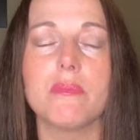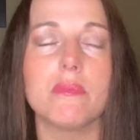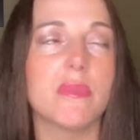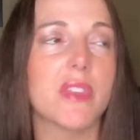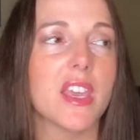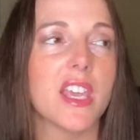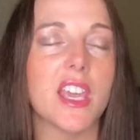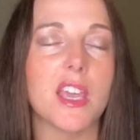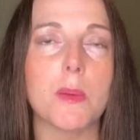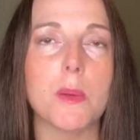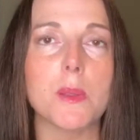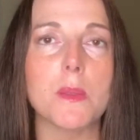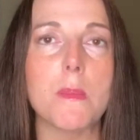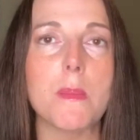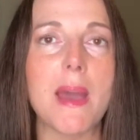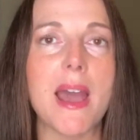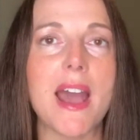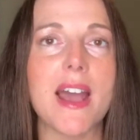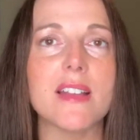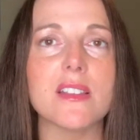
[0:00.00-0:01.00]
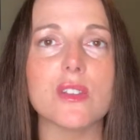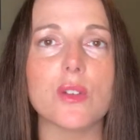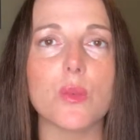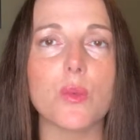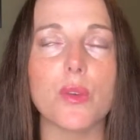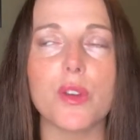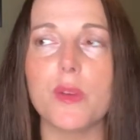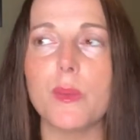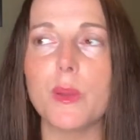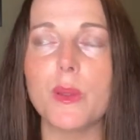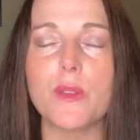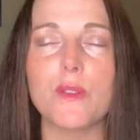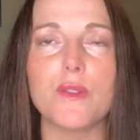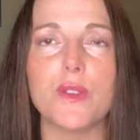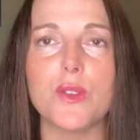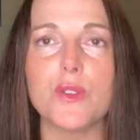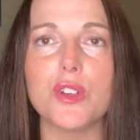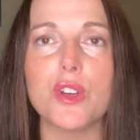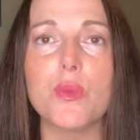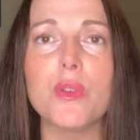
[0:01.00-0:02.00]
thinking about the past or worried about the
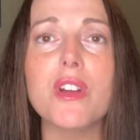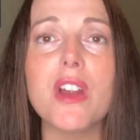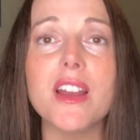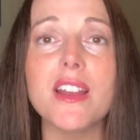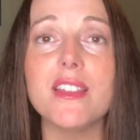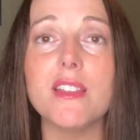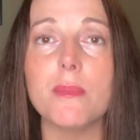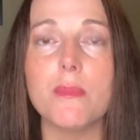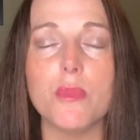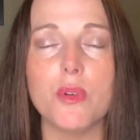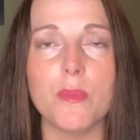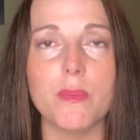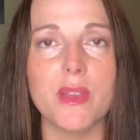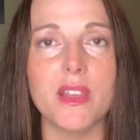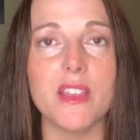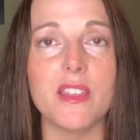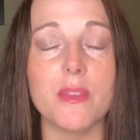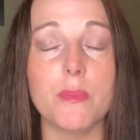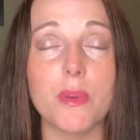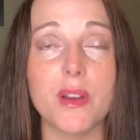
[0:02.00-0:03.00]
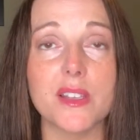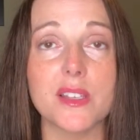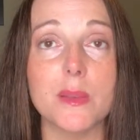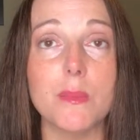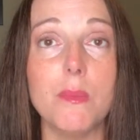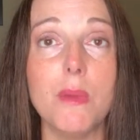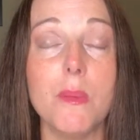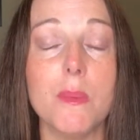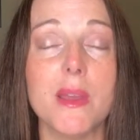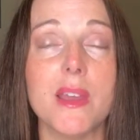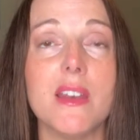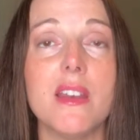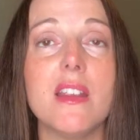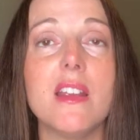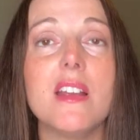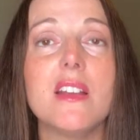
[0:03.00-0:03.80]
future, we're not in the moment, in the present moment.